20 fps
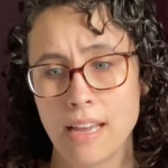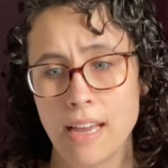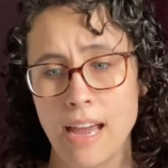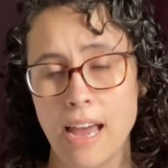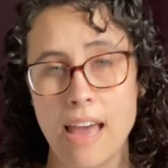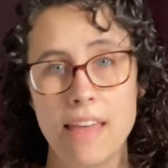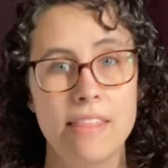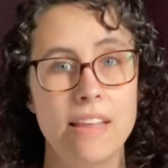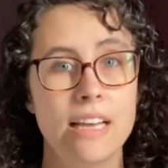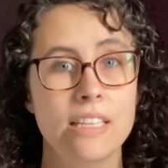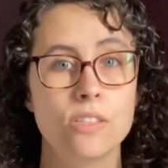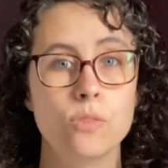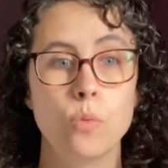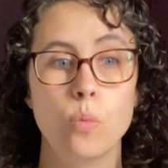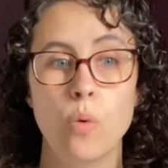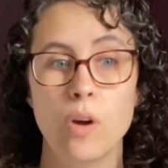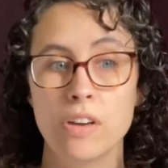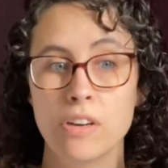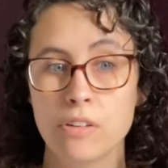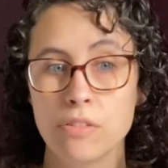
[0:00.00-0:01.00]
and that's
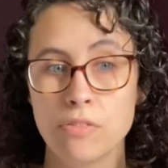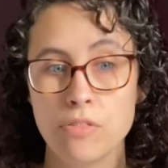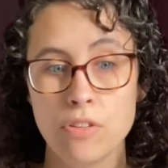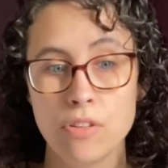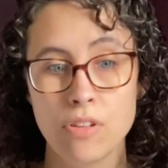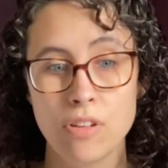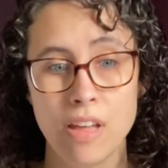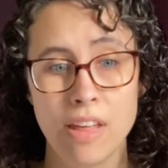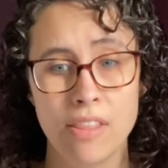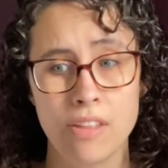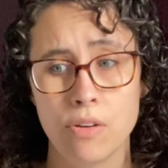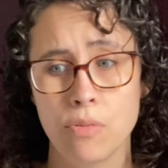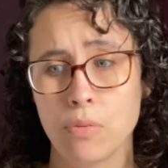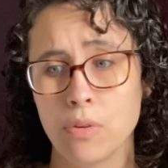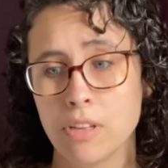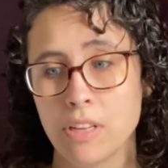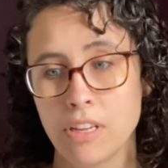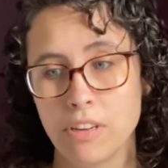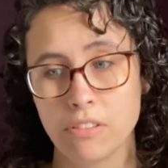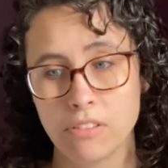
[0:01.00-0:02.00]
wonderful, and they're
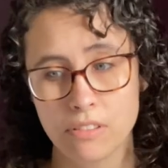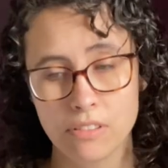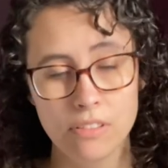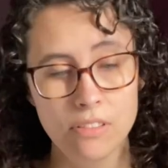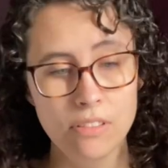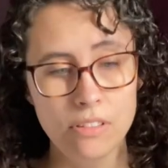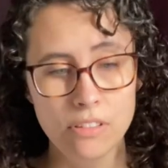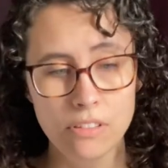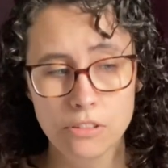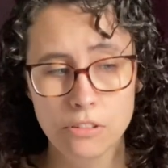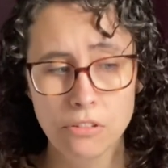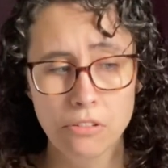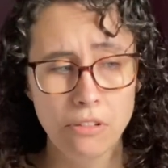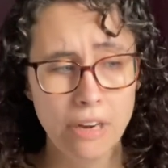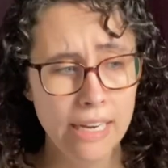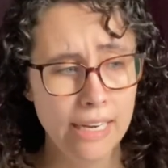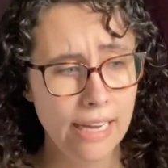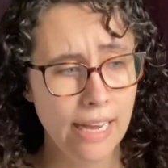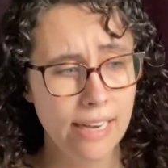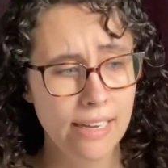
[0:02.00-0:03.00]
really
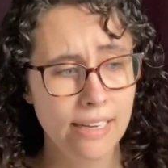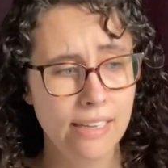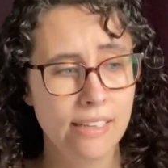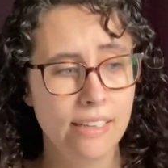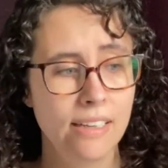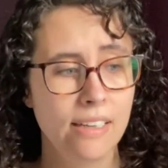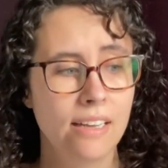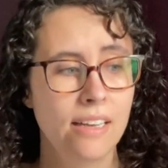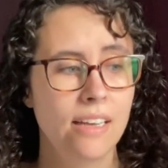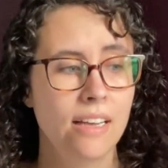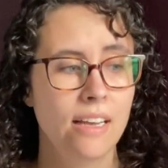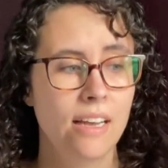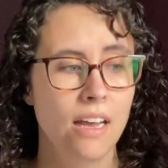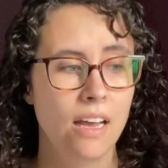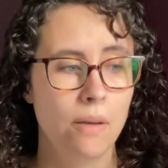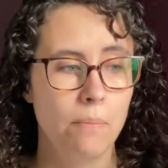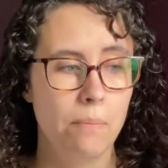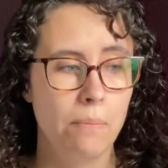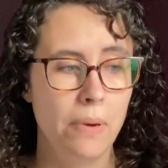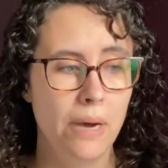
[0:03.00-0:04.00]
great at it,
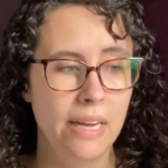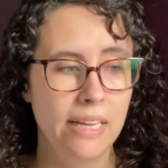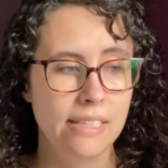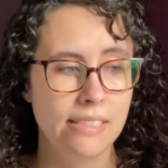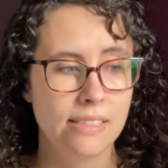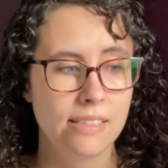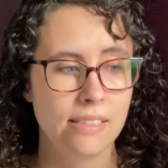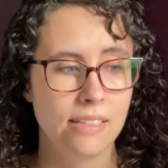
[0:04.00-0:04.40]
but